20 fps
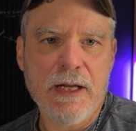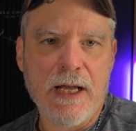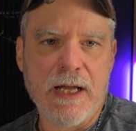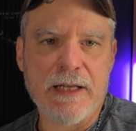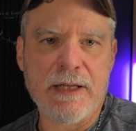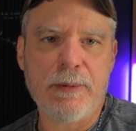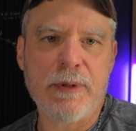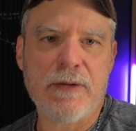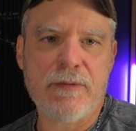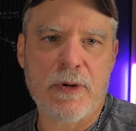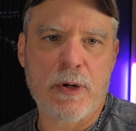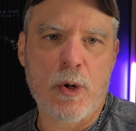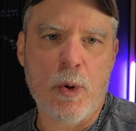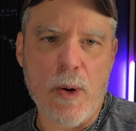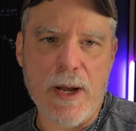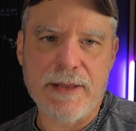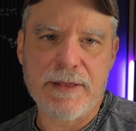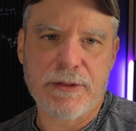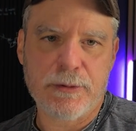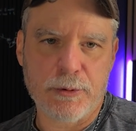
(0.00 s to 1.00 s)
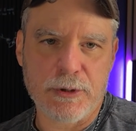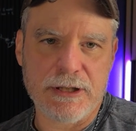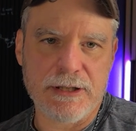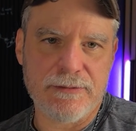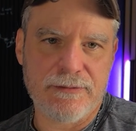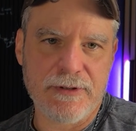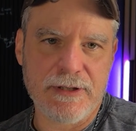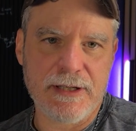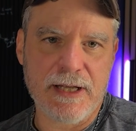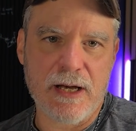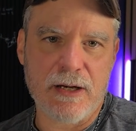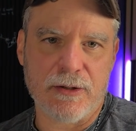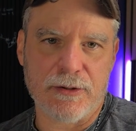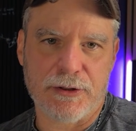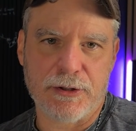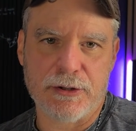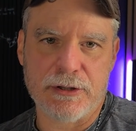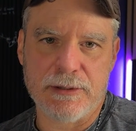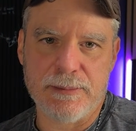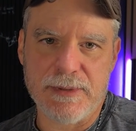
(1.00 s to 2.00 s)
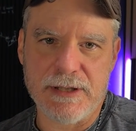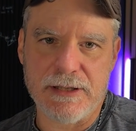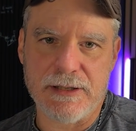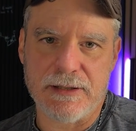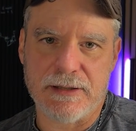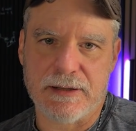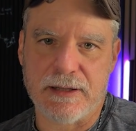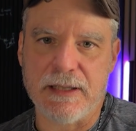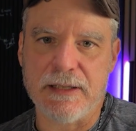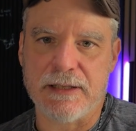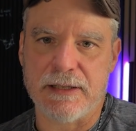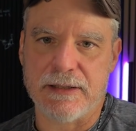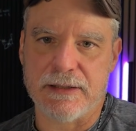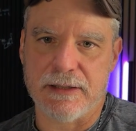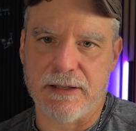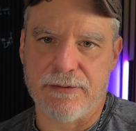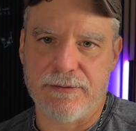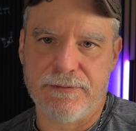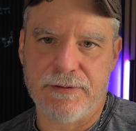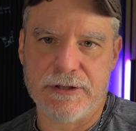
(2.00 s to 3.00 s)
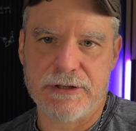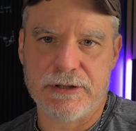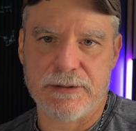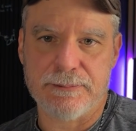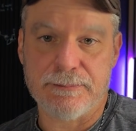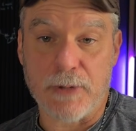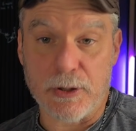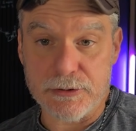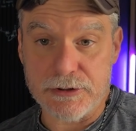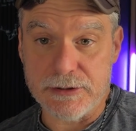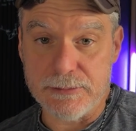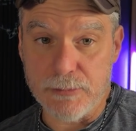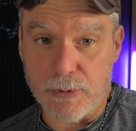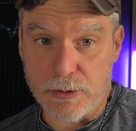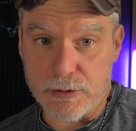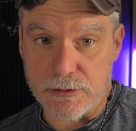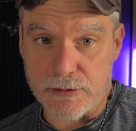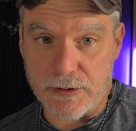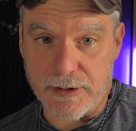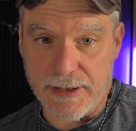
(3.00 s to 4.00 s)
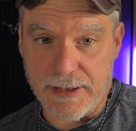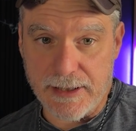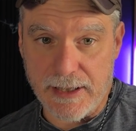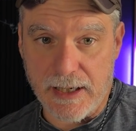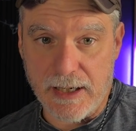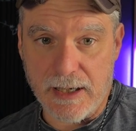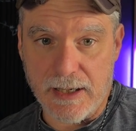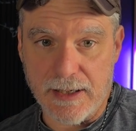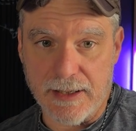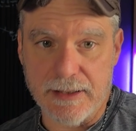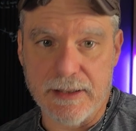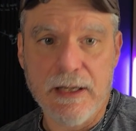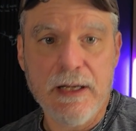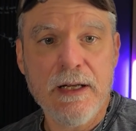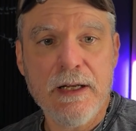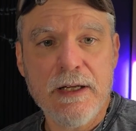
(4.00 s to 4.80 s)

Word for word: And then we have a Qwen 3 VL30B thinking efficient multimodal AI.